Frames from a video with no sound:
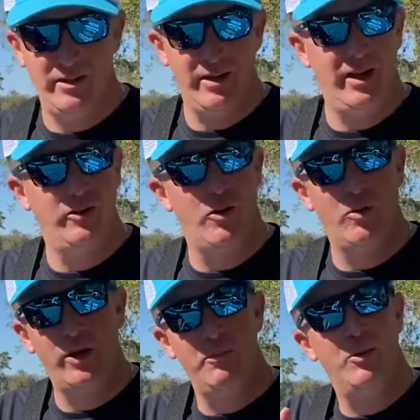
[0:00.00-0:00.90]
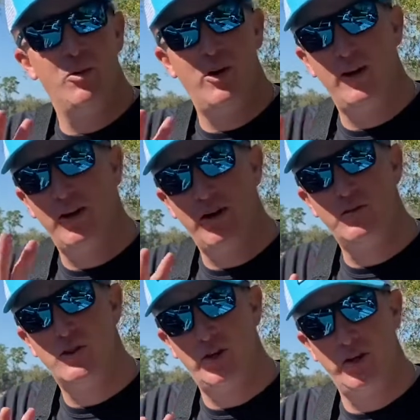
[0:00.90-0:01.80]
And don't get me wrong, I love
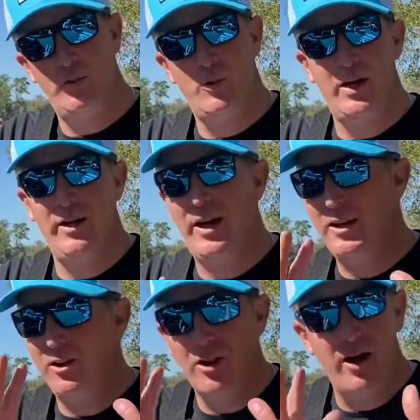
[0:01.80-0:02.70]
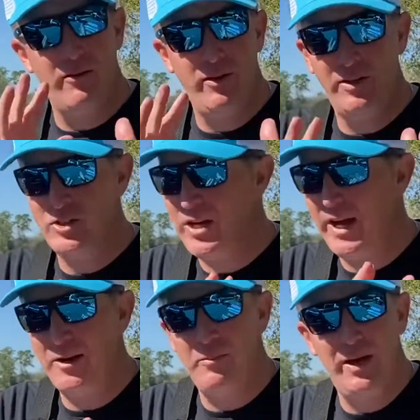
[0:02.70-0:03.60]
chucking and whining. I love it.
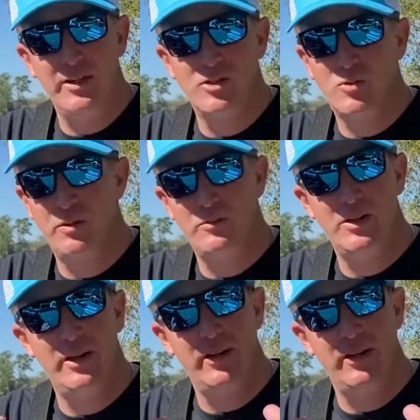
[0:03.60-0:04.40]
Chatterbait and swim jig, I